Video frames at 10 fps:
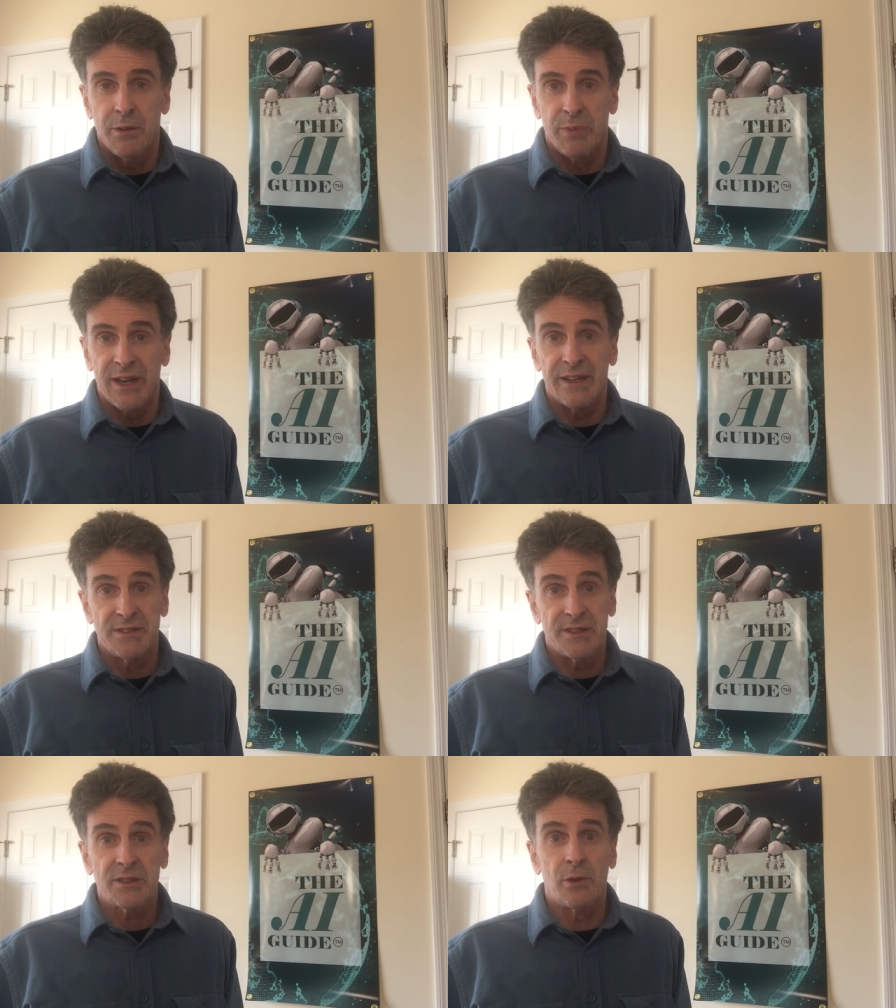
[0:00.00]
because
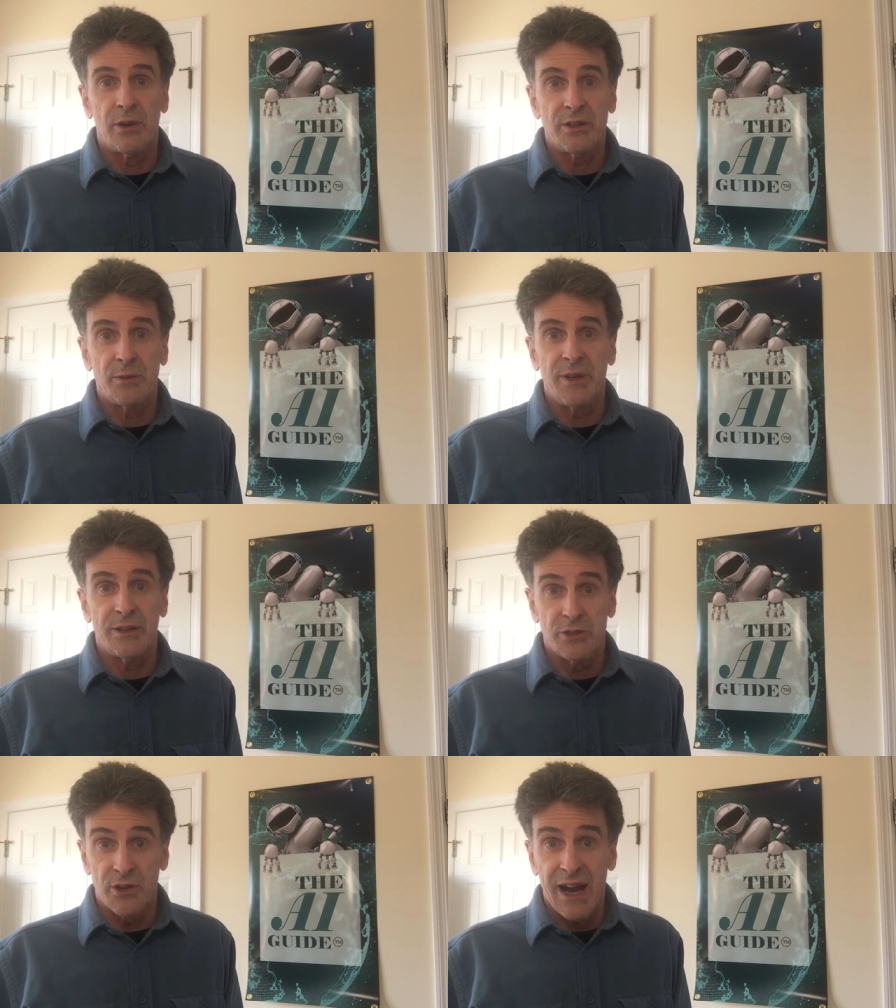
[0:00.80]
it's going to be a
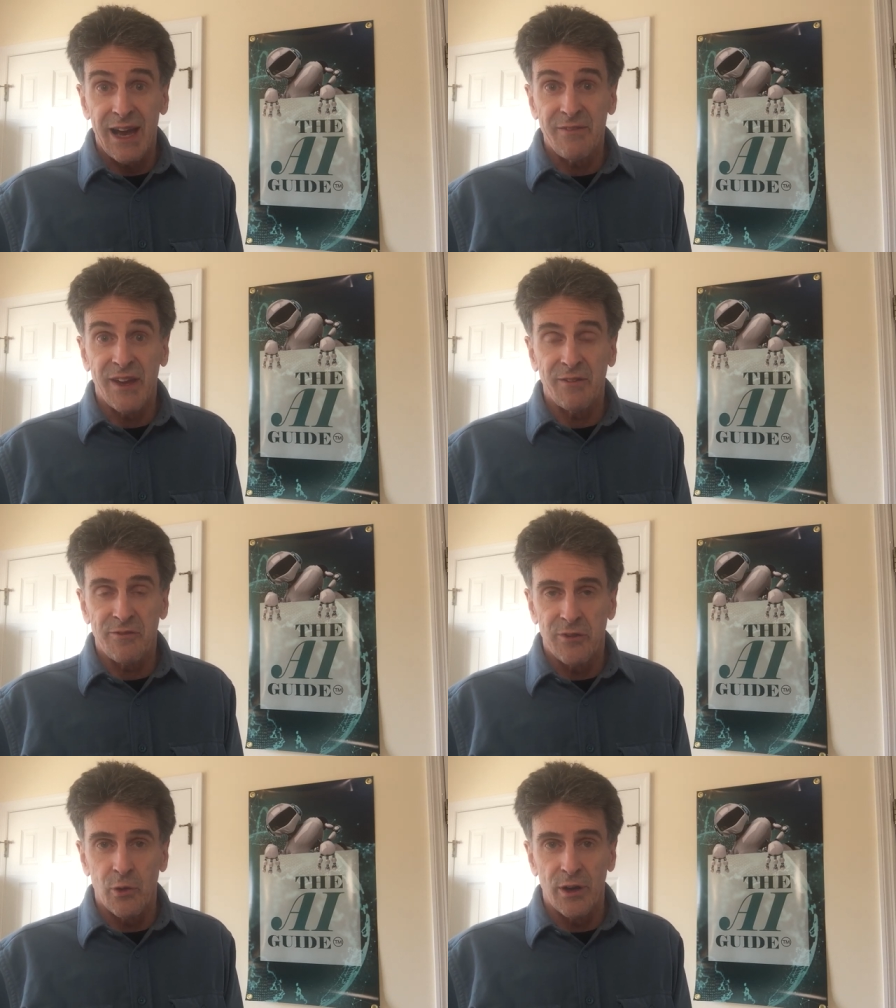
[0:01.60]
driving
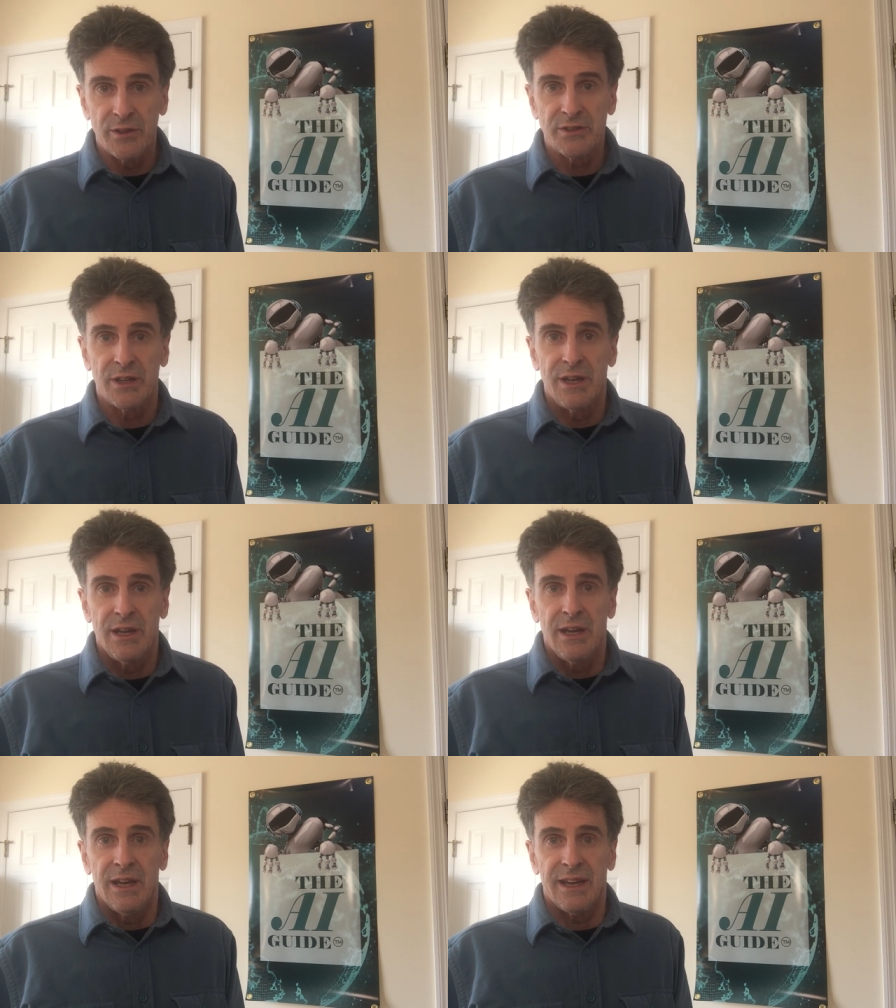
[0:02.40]
force
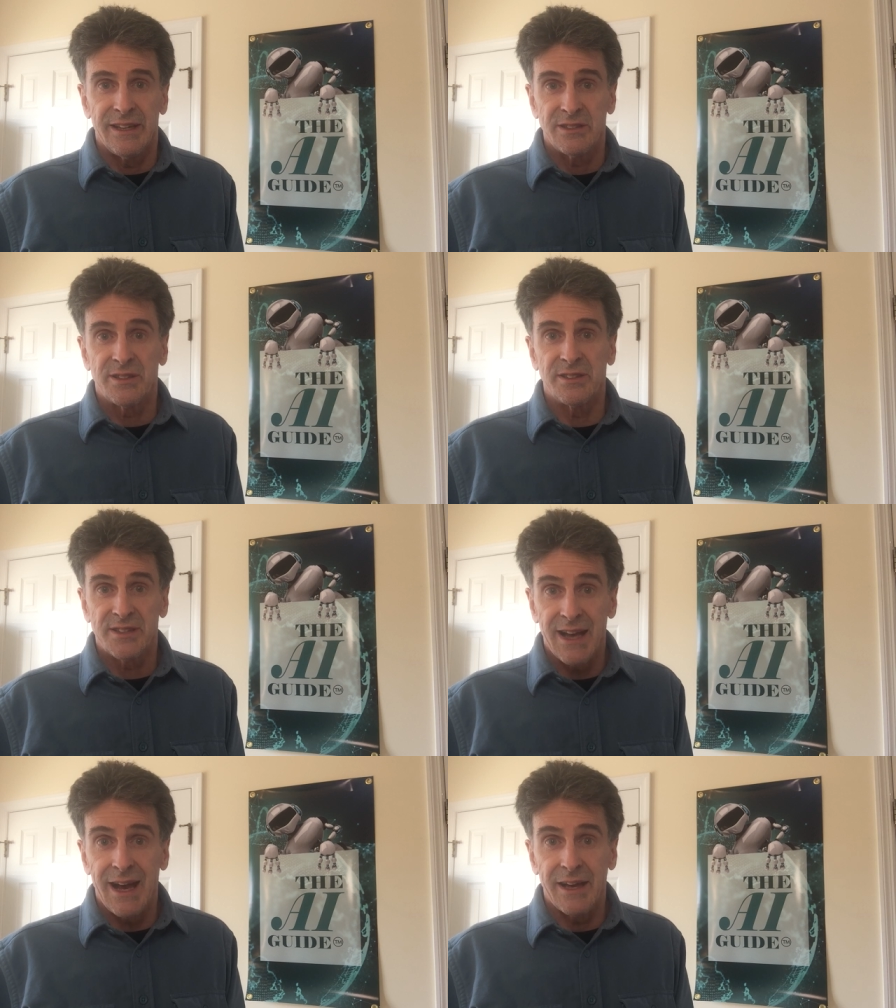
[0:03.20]
in
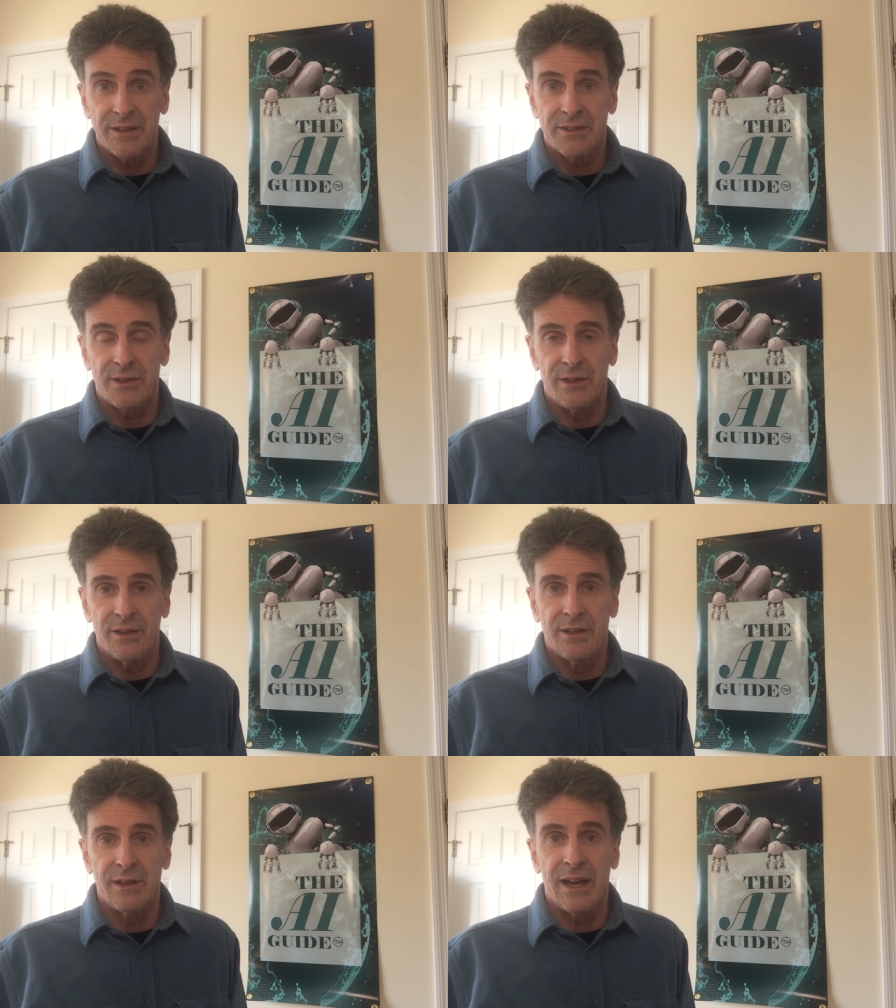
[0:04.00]

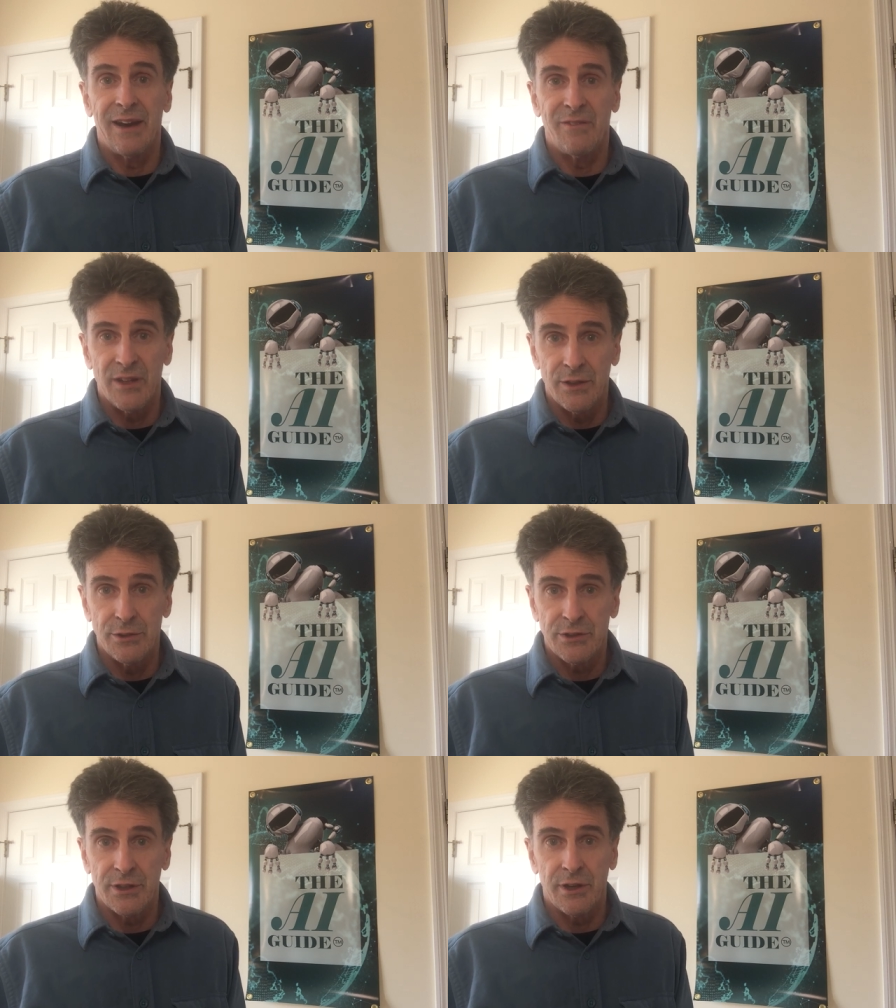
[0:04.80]
societal
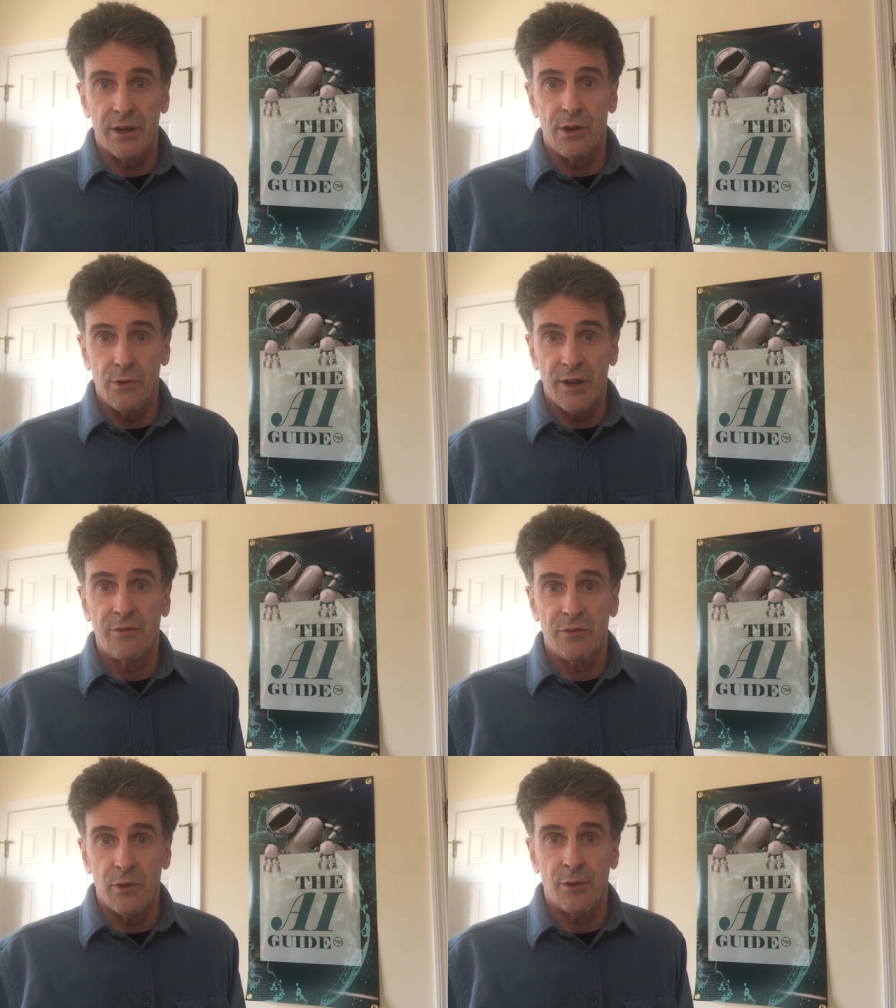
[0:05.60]
evolution going
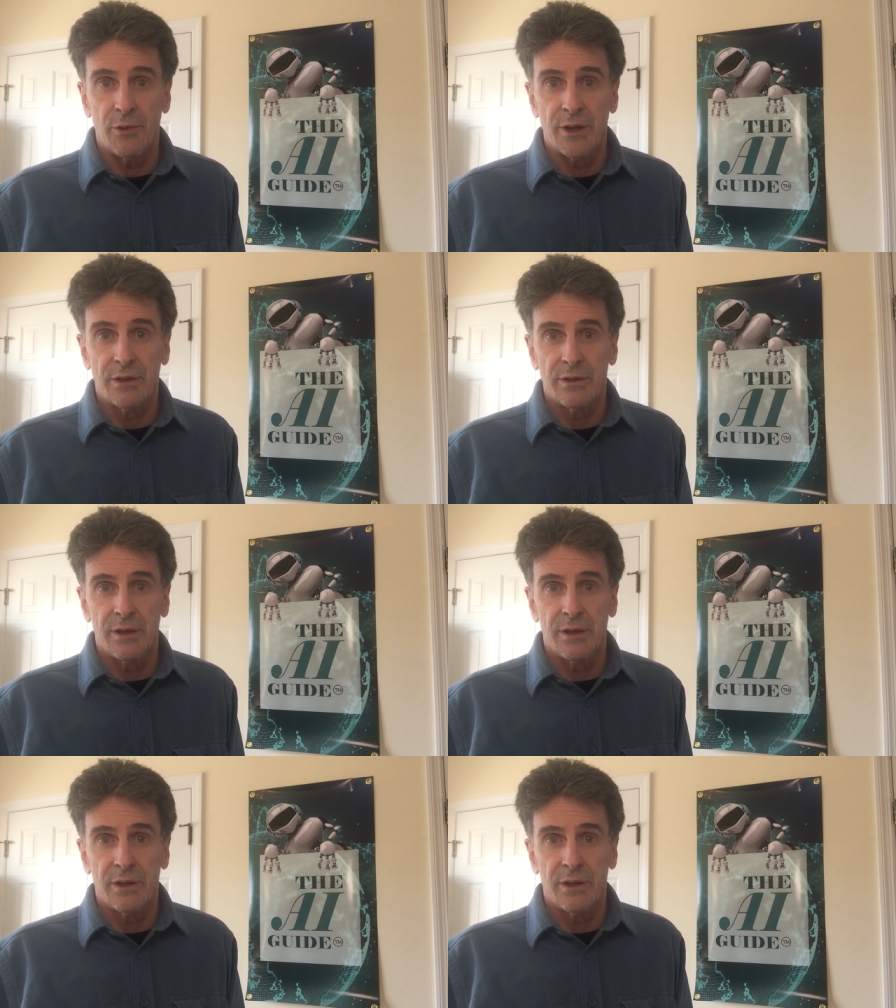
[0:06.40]
forward.